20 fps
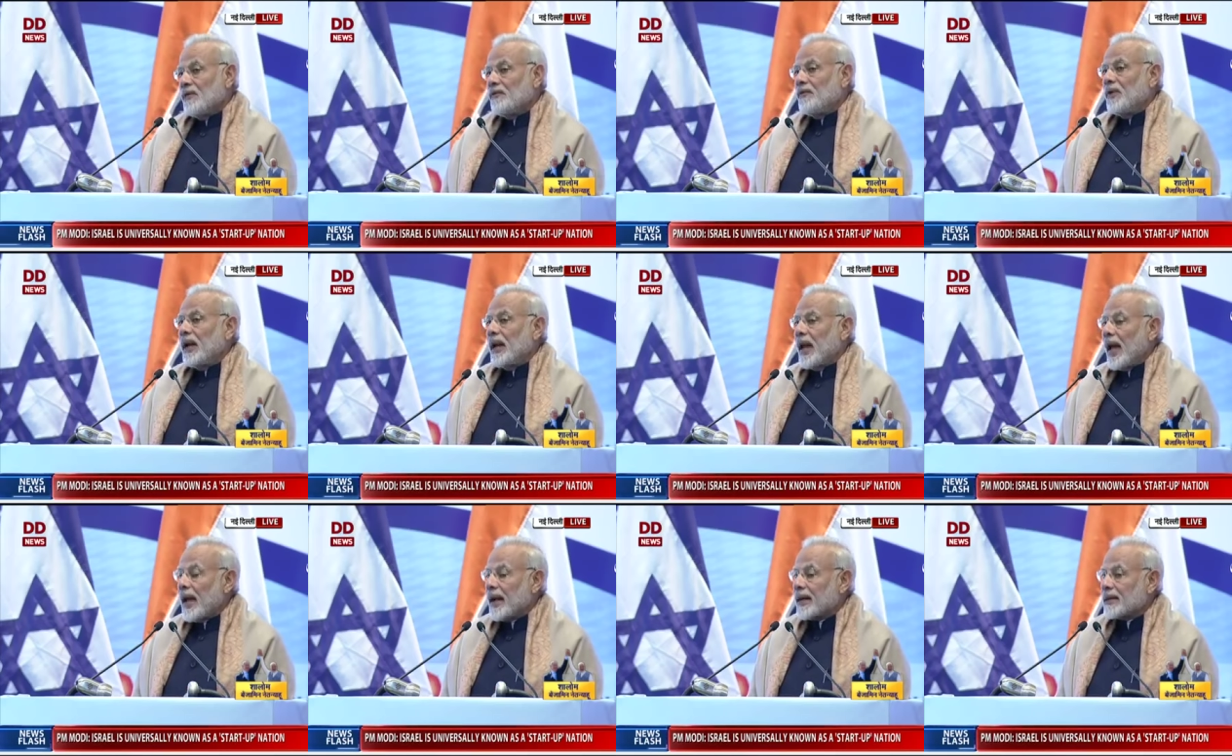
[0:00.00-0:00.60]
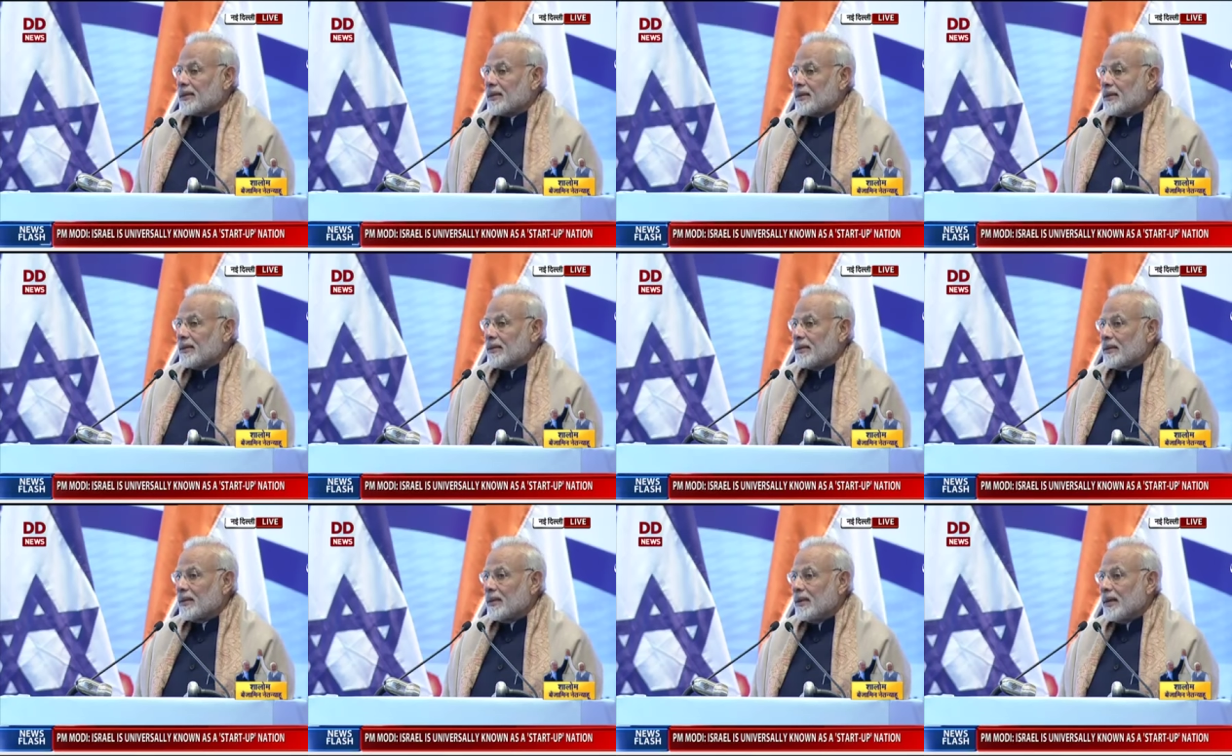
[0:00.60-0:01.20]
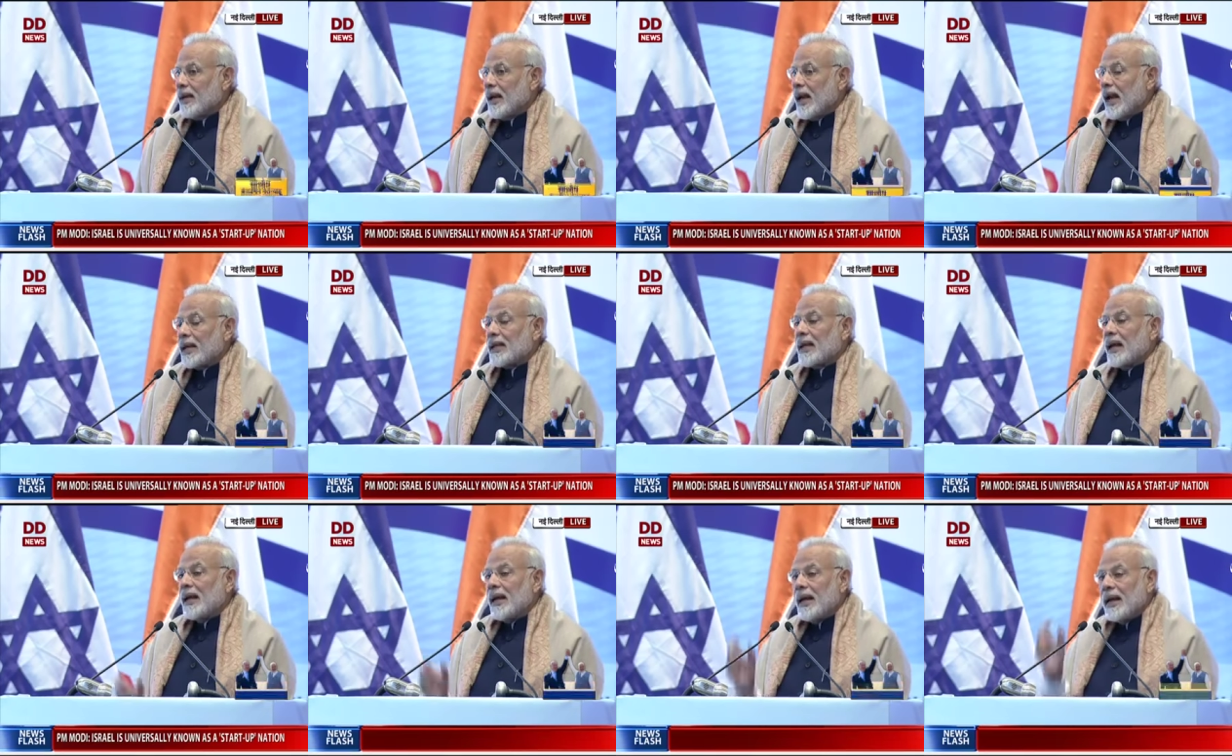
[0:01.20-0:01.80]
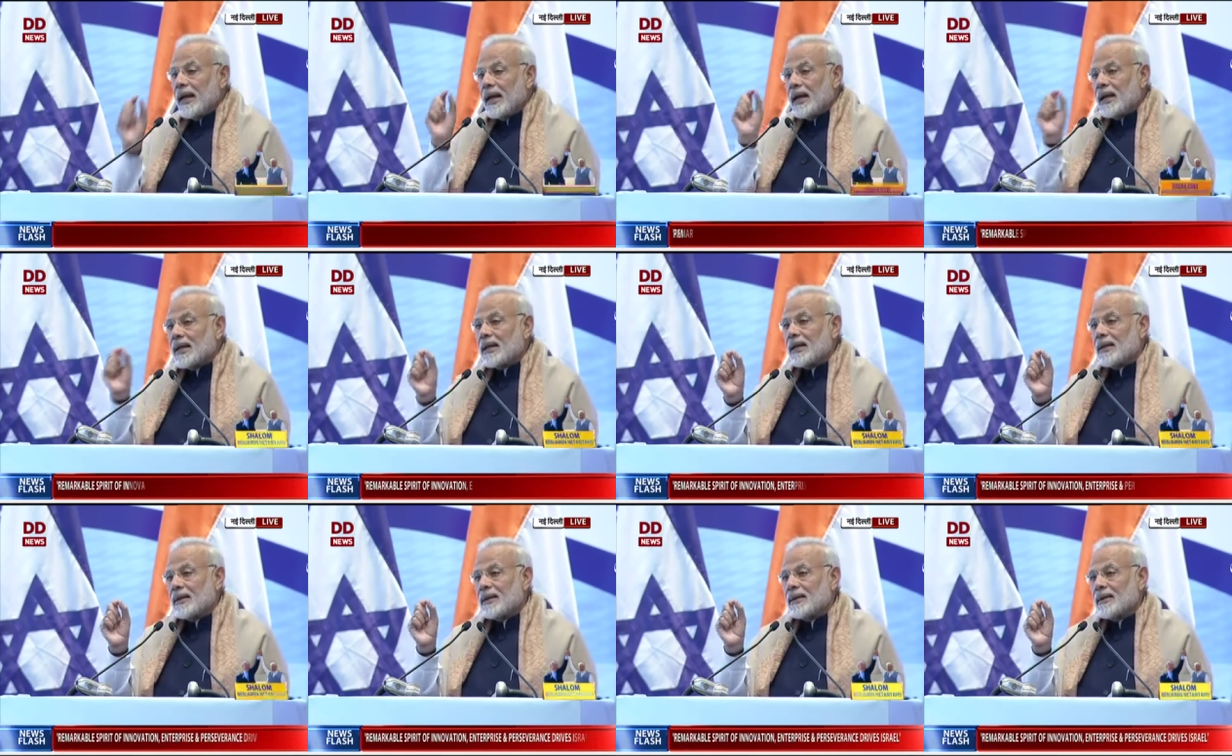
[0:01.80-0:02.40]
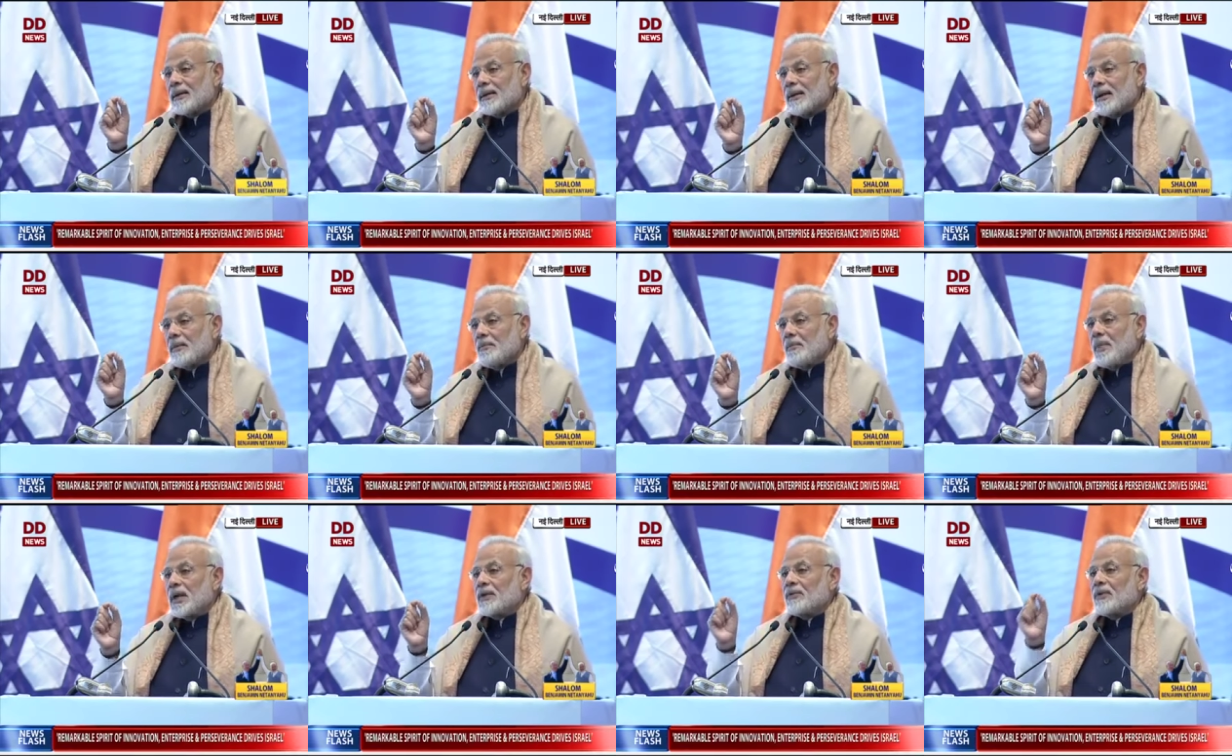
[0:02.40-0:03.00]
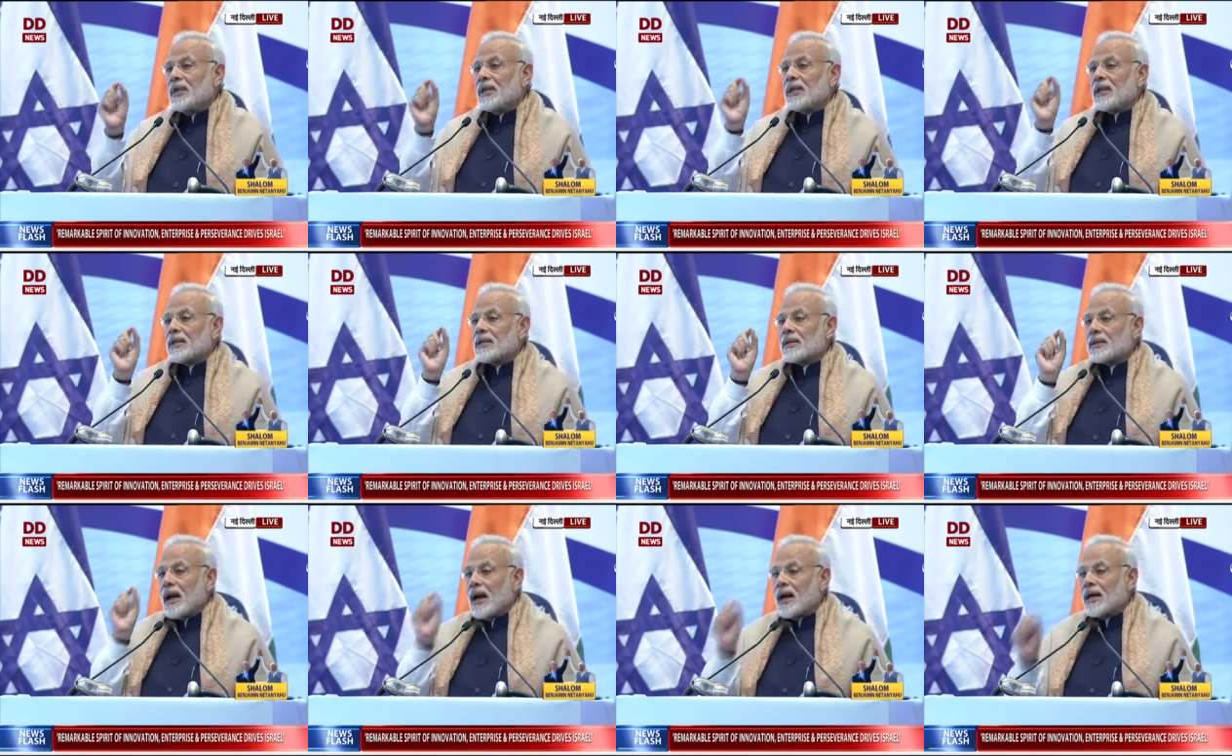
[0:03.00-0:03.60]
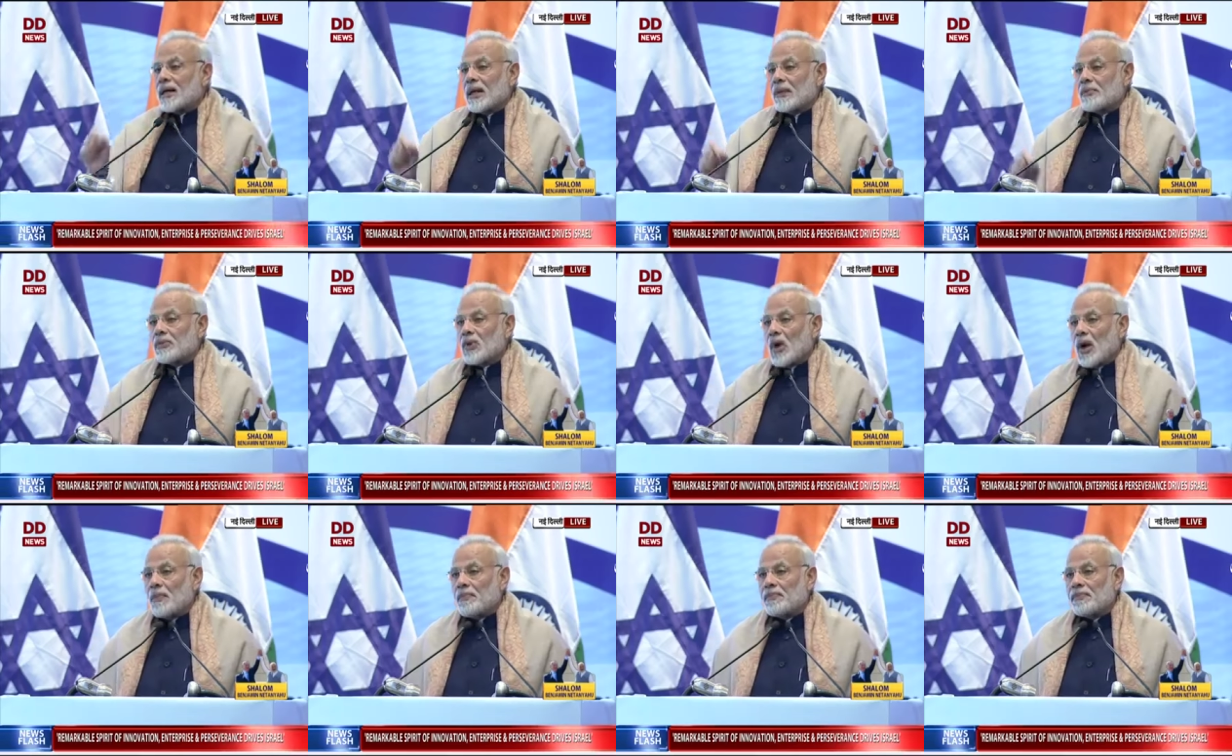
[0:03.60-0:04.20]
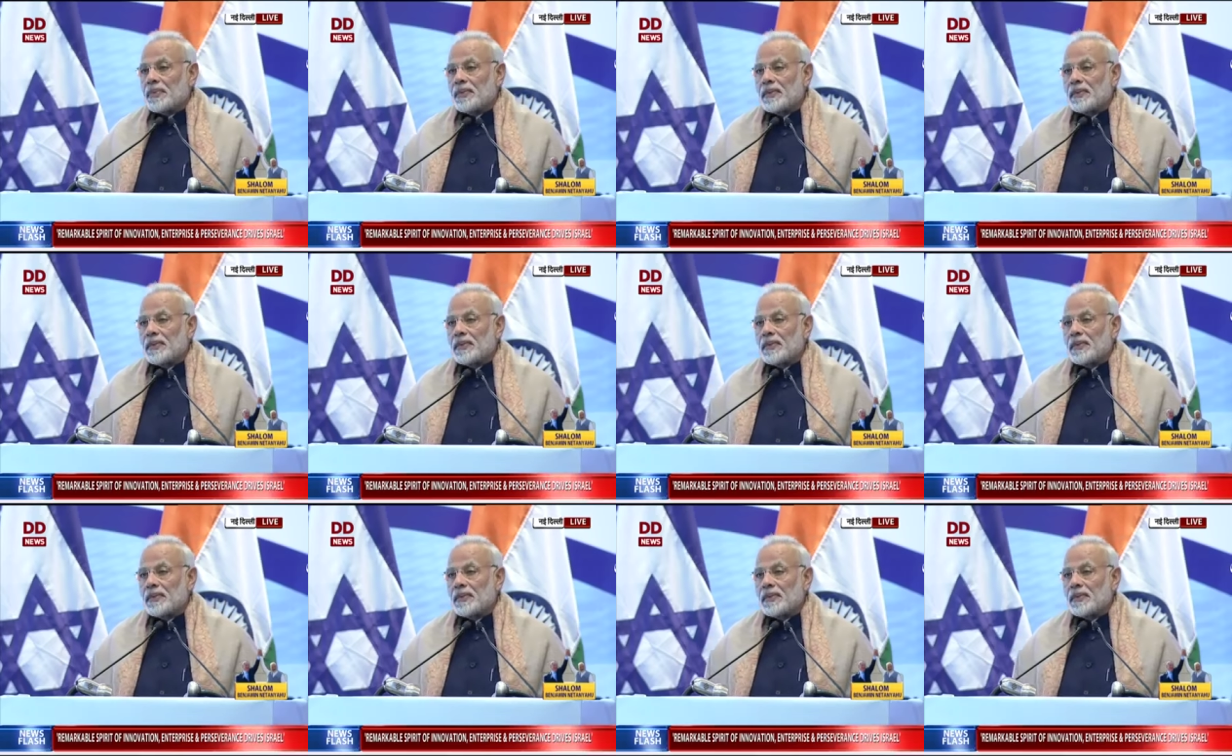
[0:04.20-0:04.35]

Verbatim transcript: will act as a link between the startups of